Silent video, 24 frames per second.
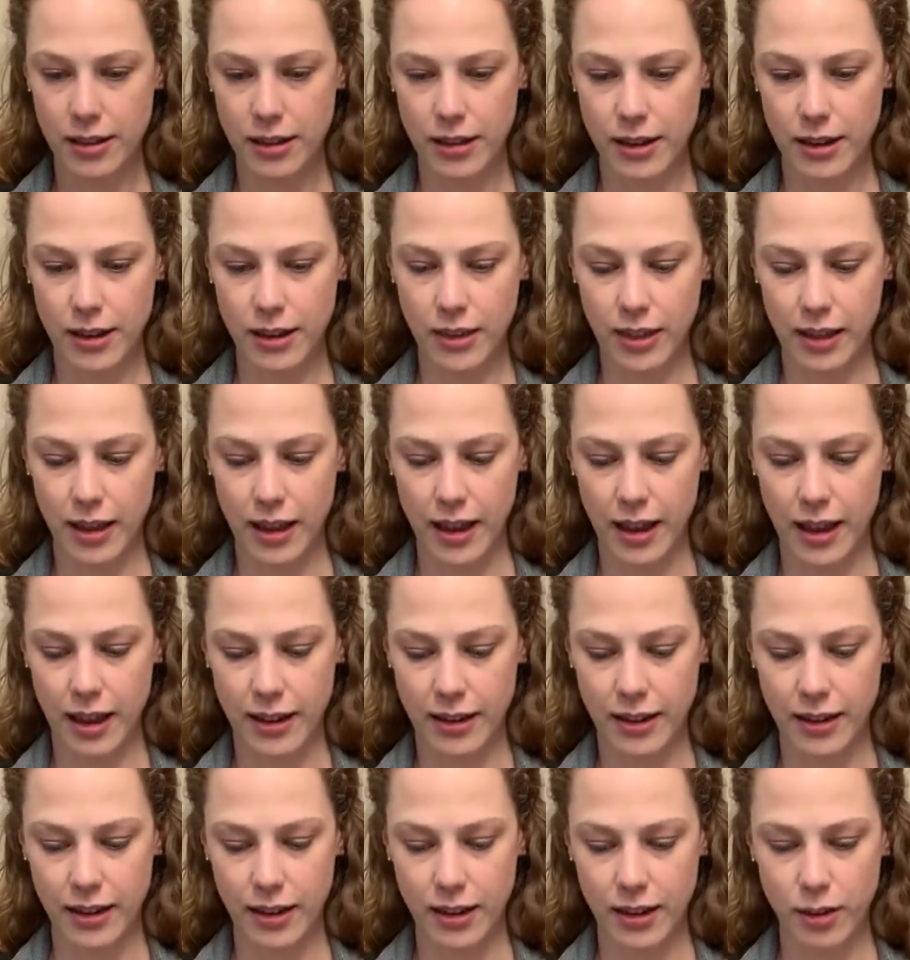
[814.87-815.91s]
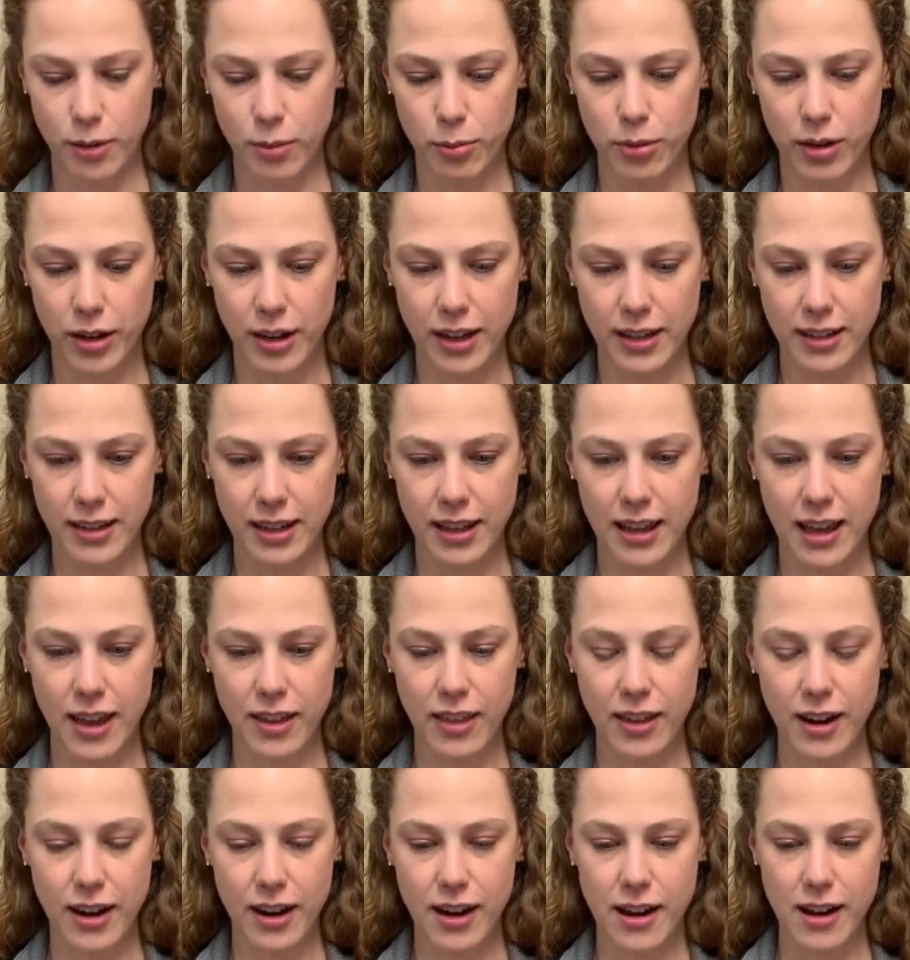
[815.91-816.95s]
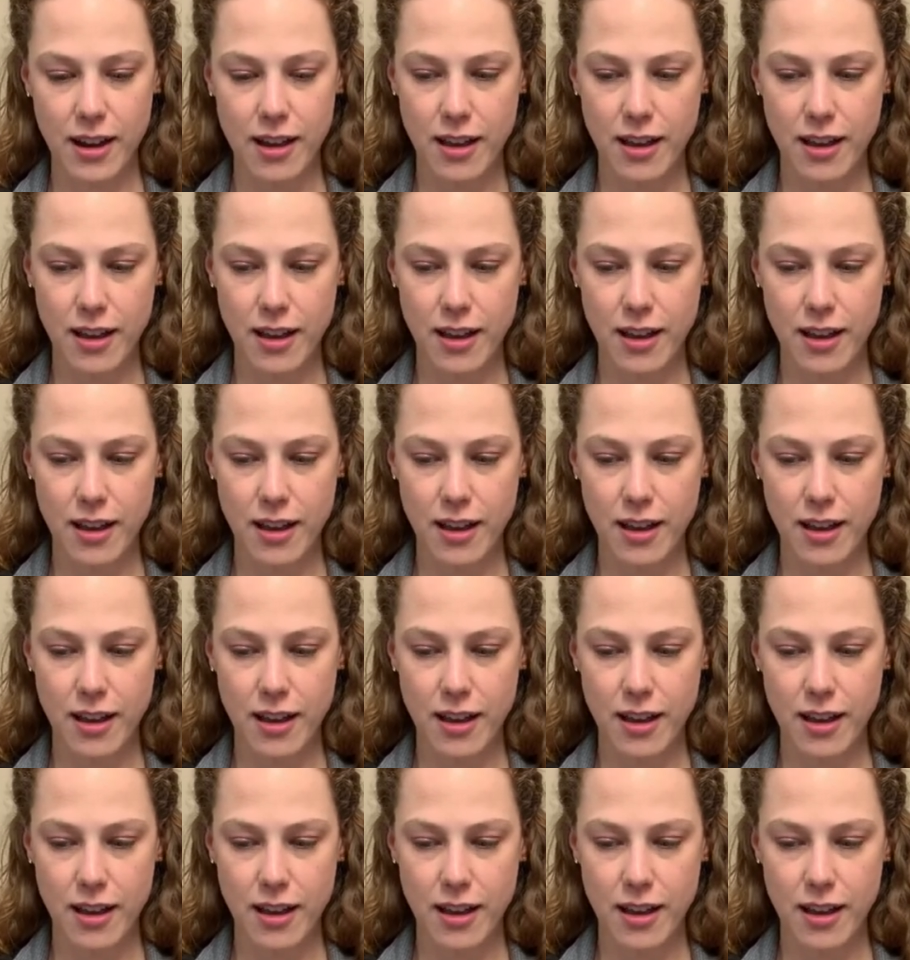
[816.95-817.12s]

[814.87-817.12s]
and then bring it together.